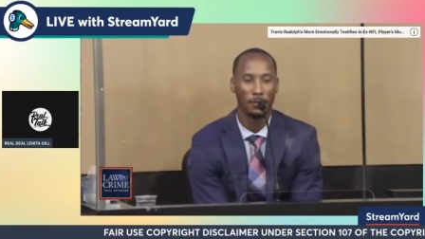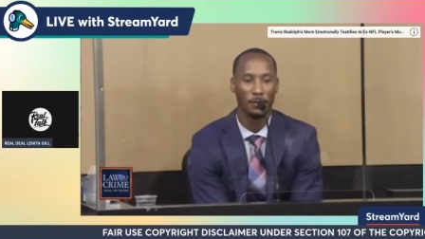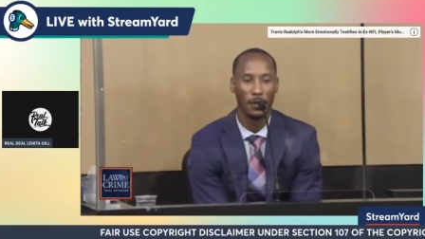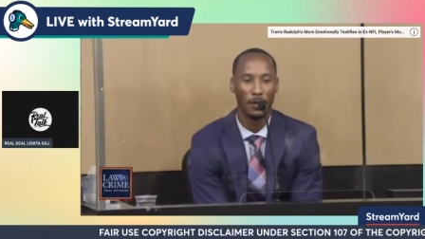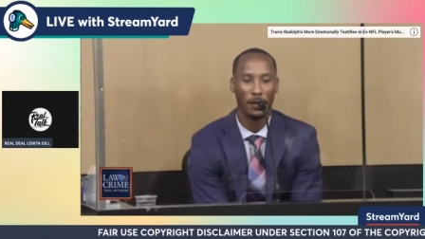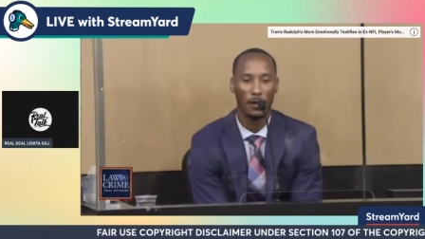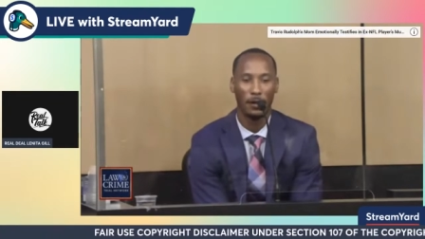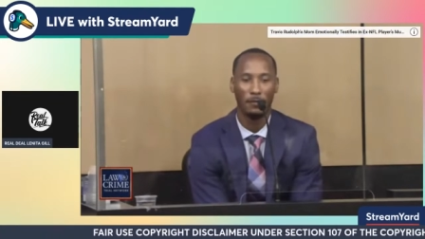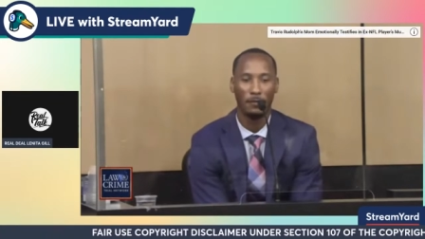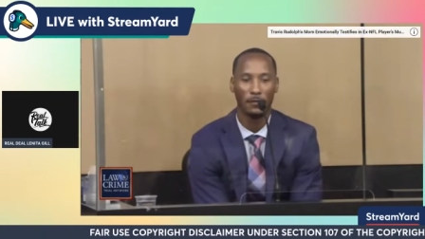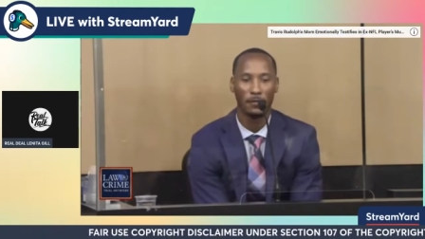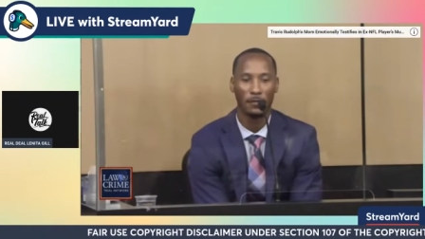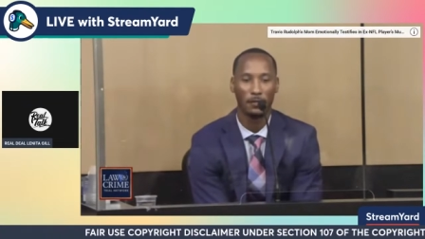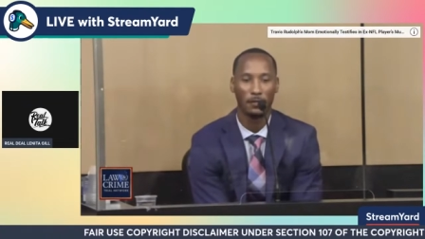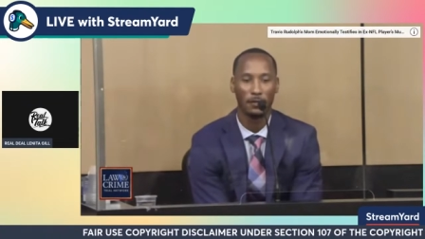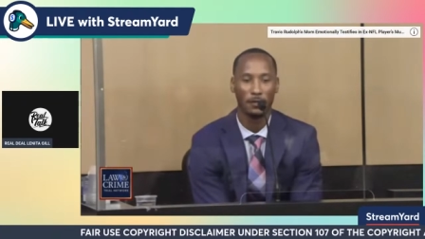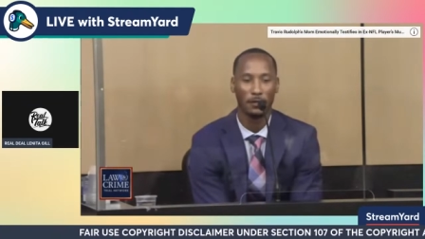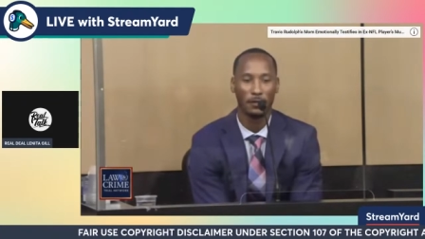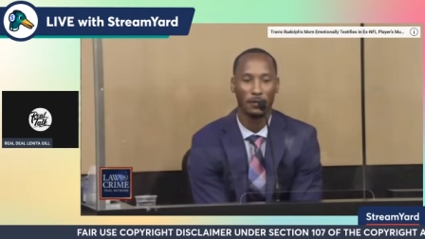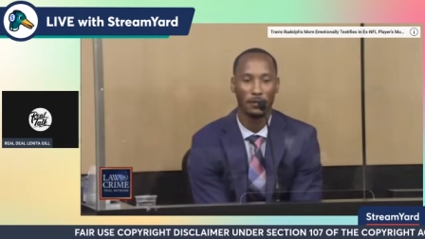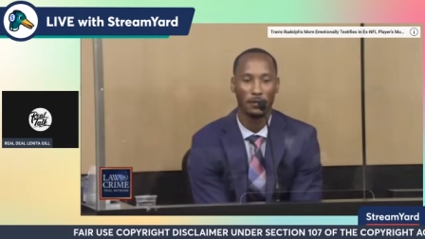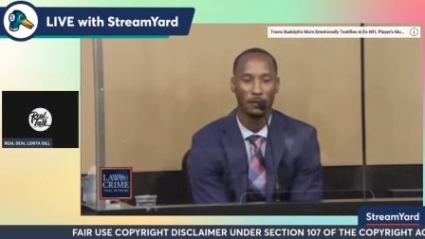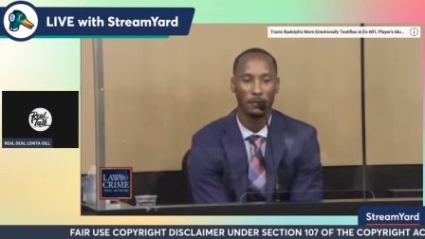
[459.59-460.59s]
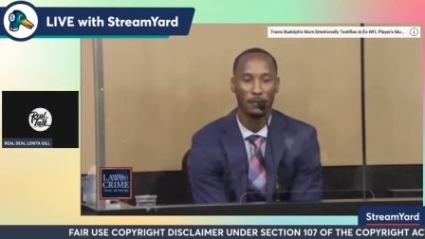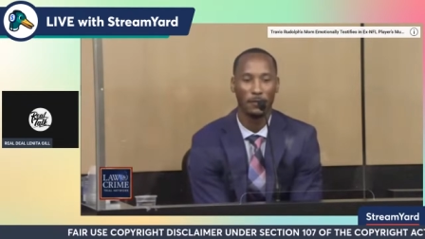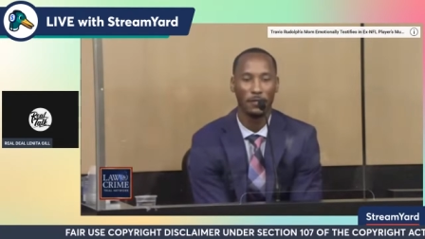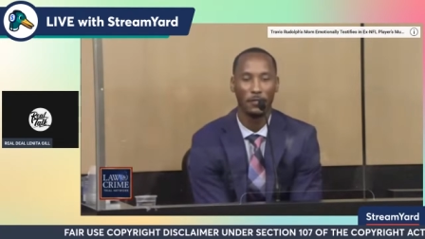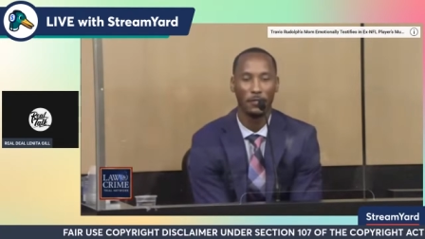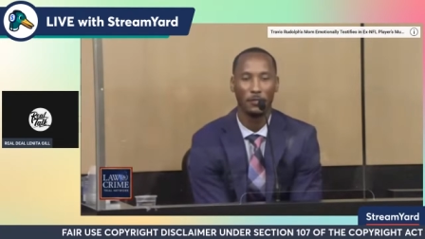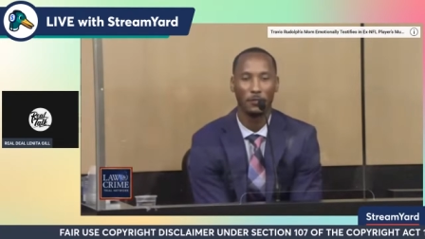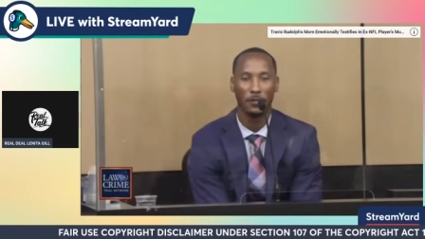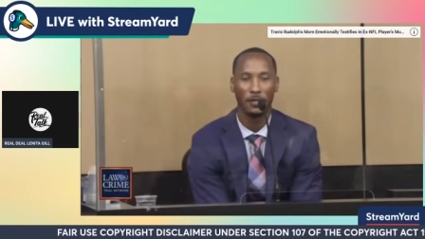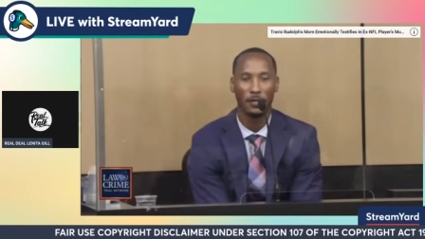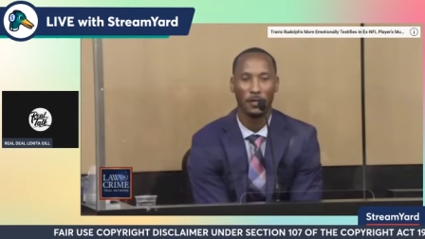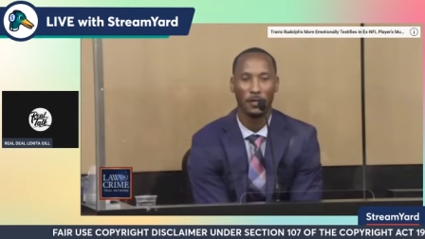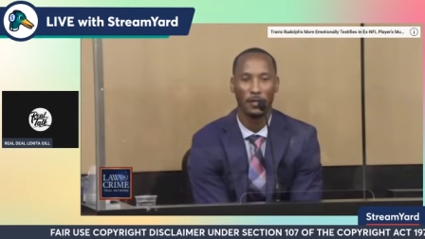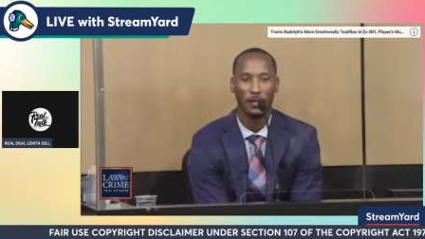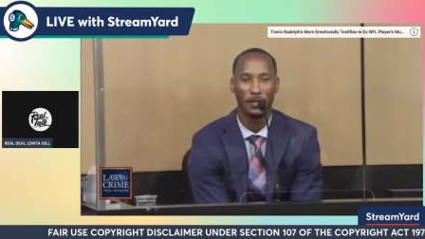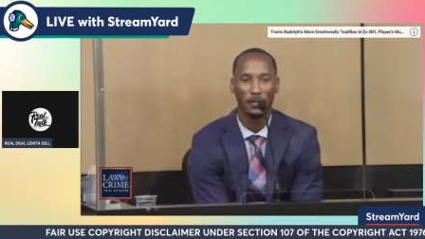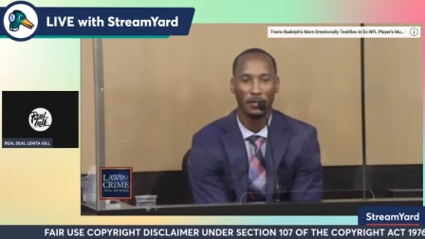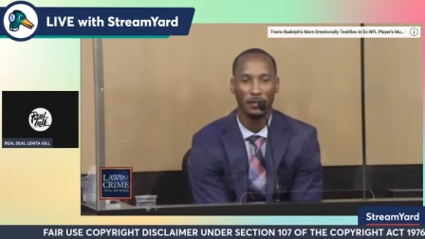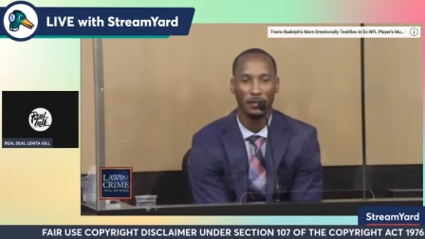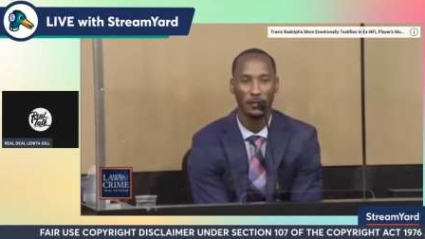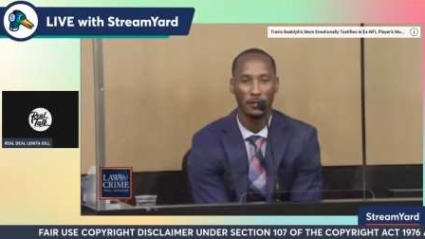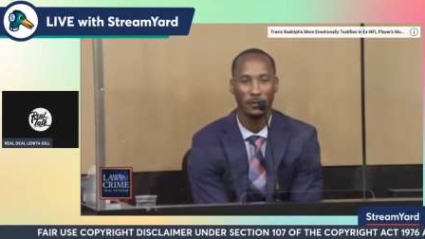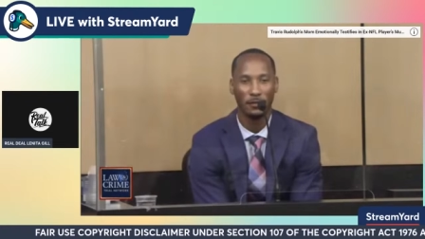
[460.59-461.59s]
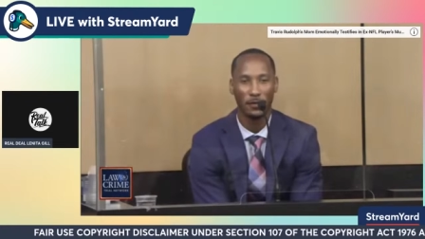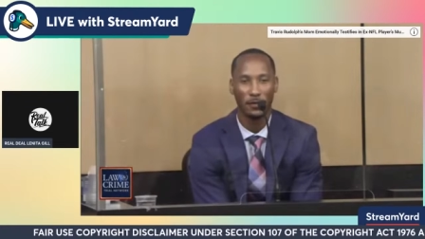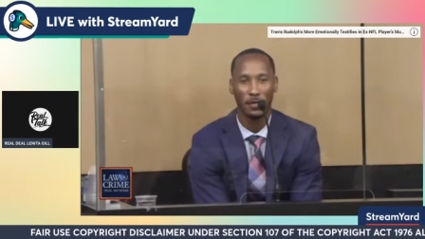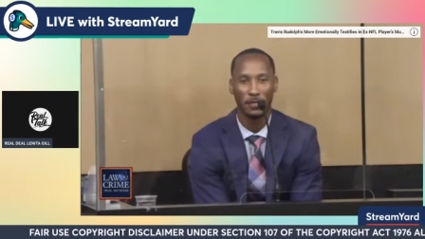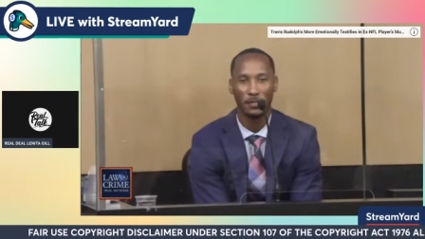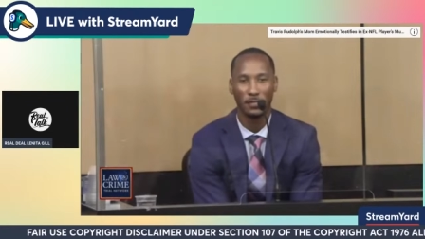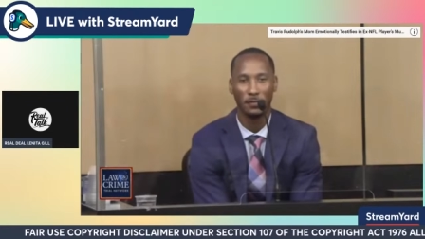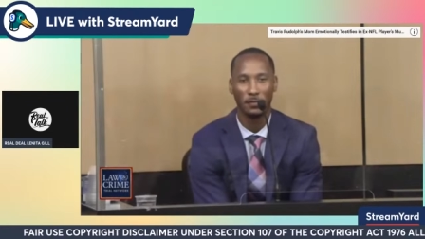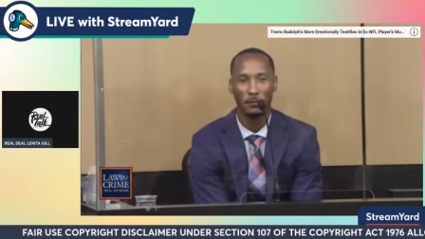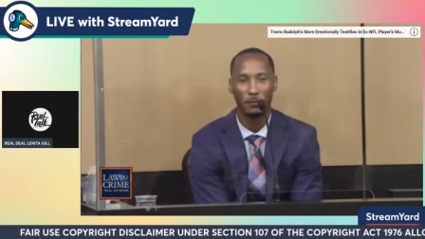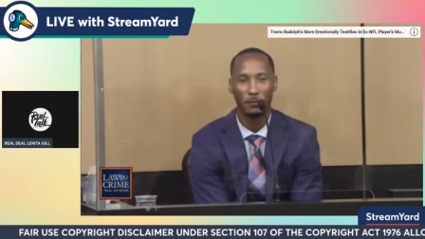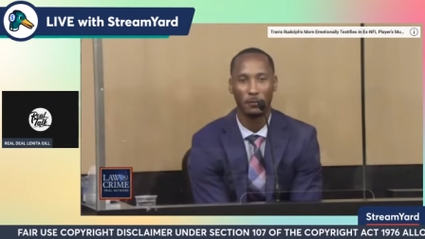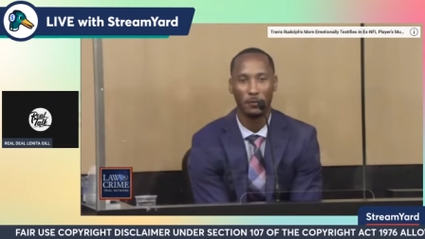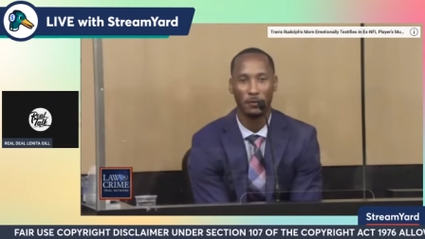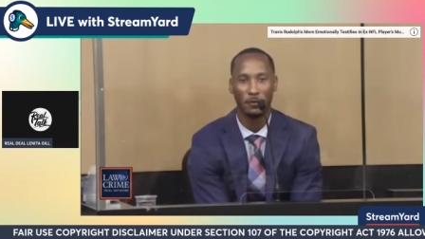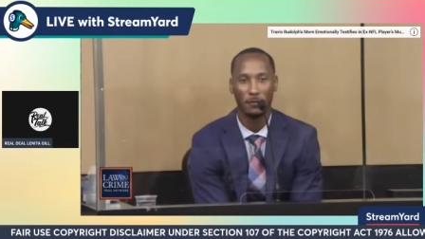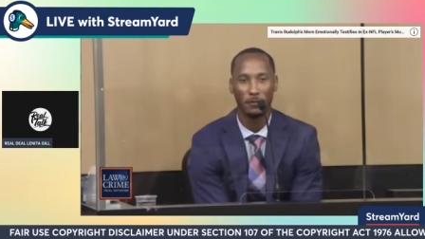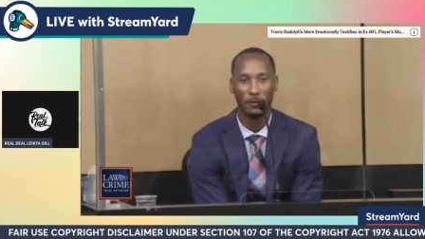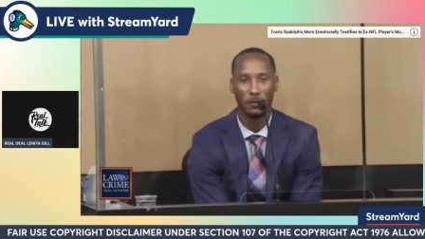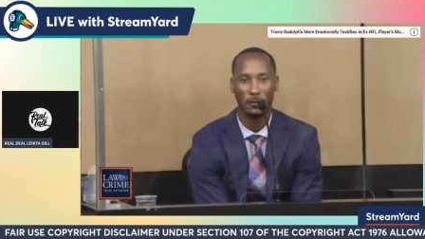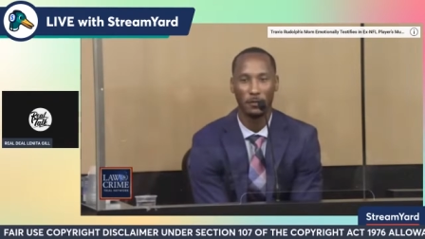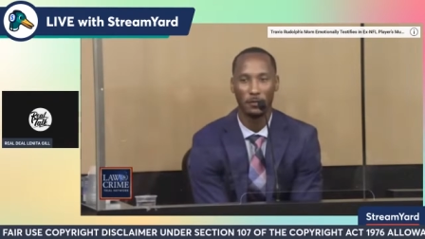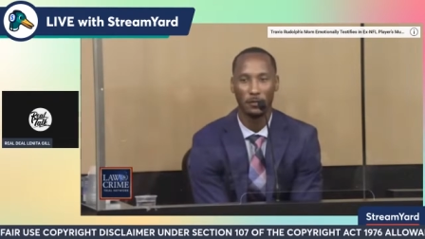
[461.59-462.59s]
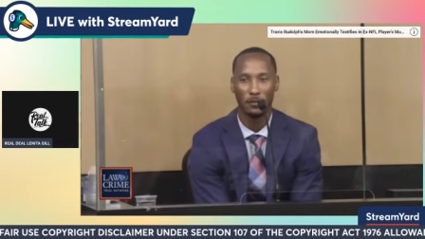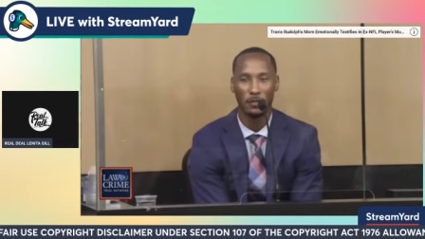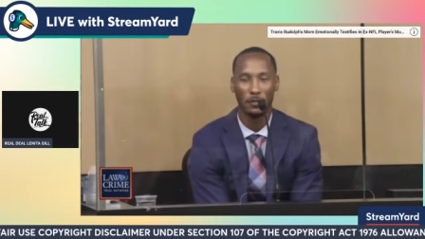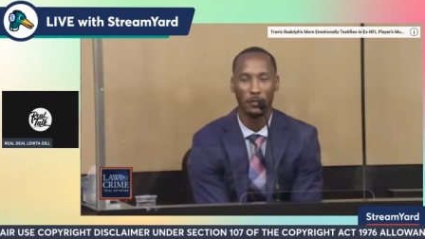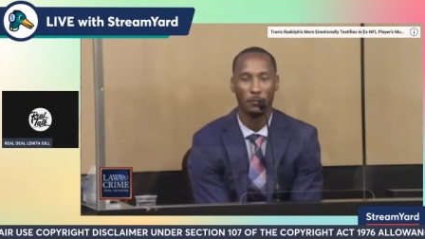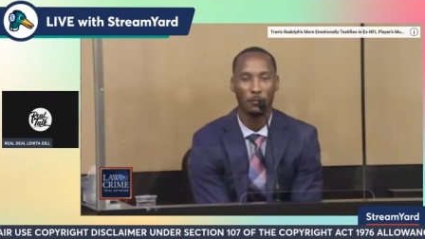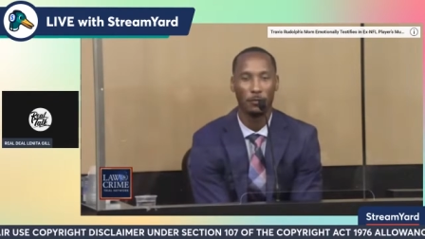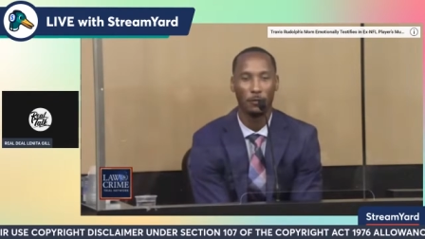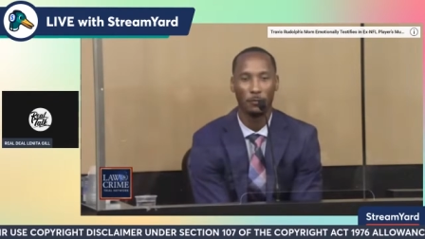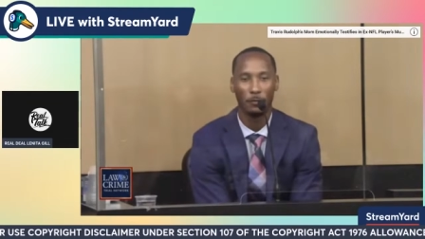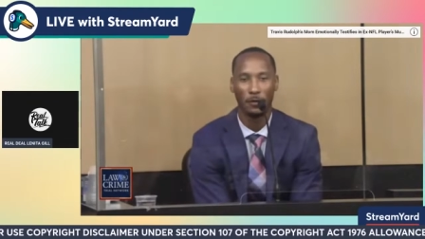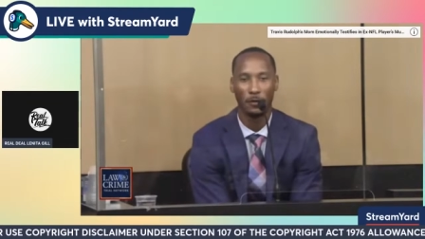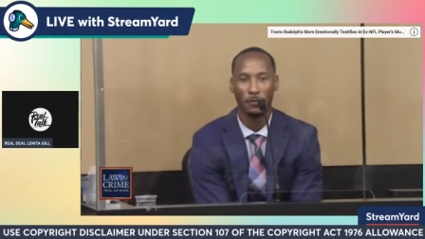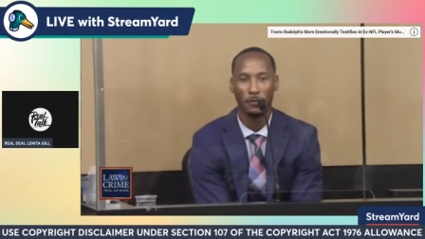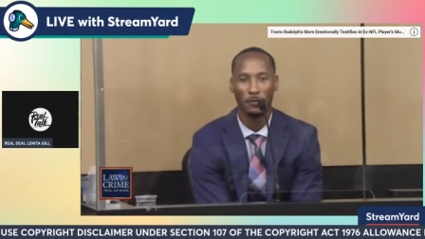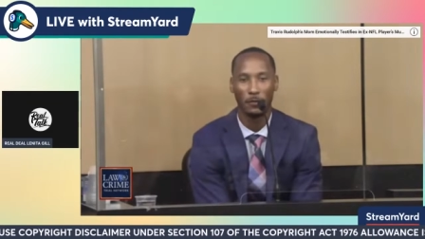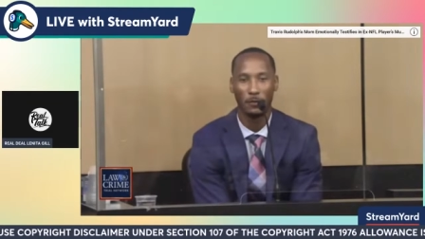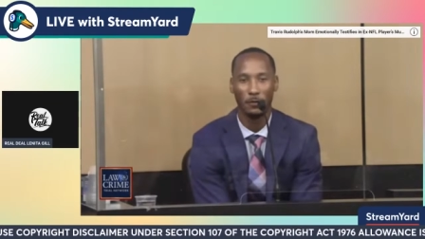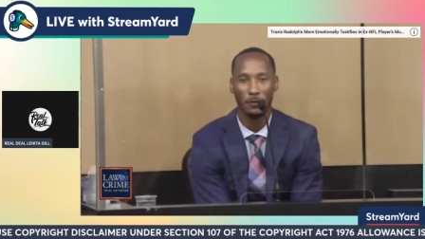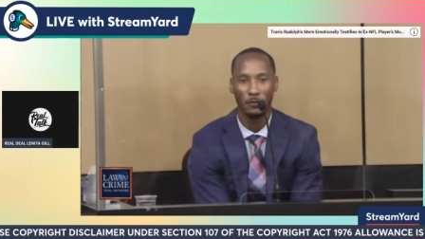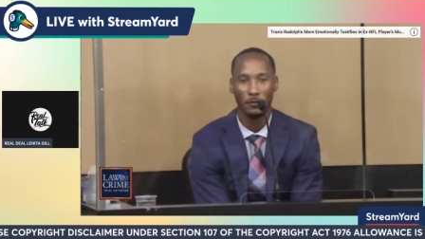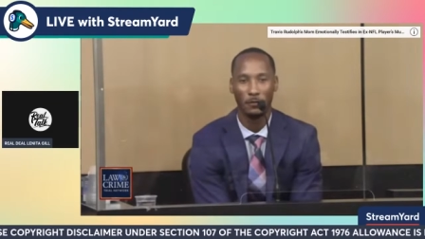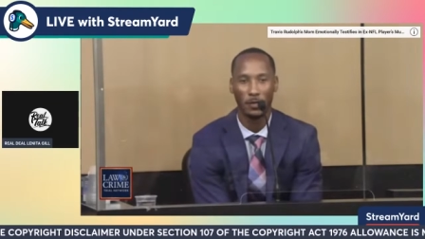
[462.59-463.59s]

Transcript: obviously frustrated that it even got to the point where she broke my phone.